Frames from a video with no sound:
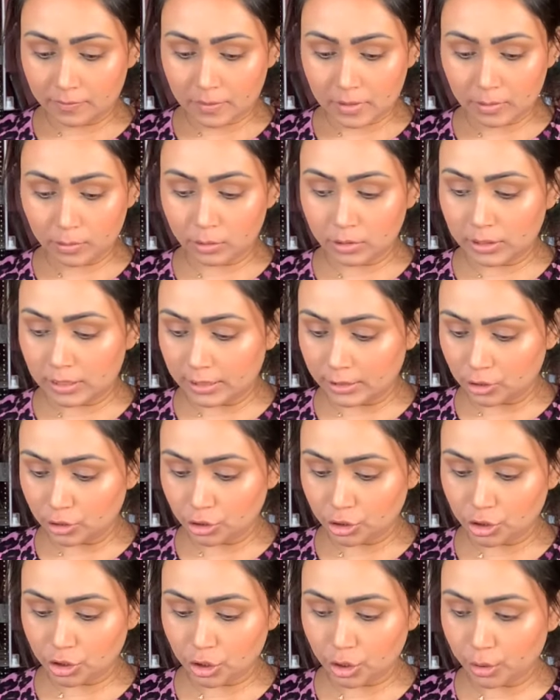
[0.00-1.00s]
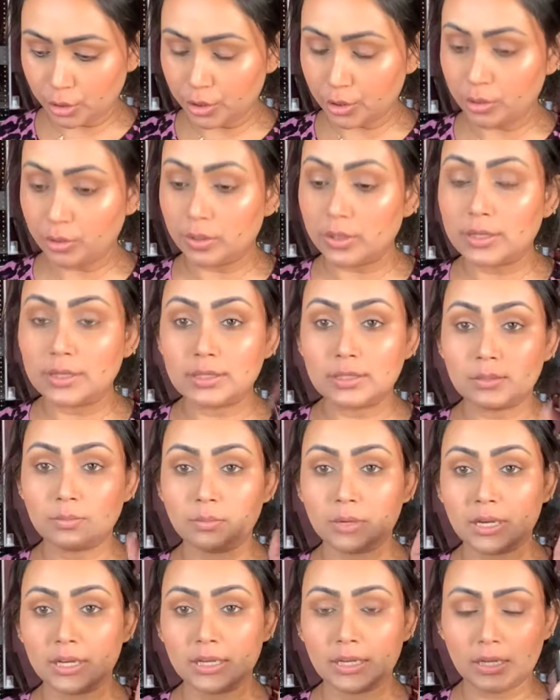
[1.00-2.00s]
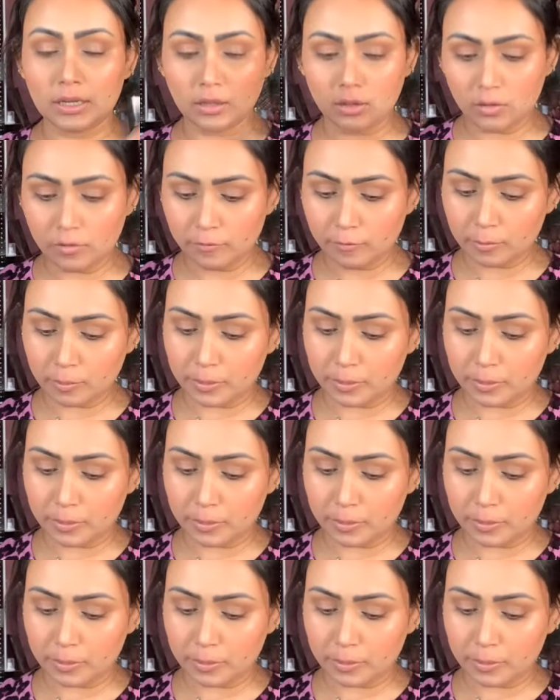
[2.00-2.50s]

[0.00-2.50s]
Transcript: I would like to show you is my e.l.f.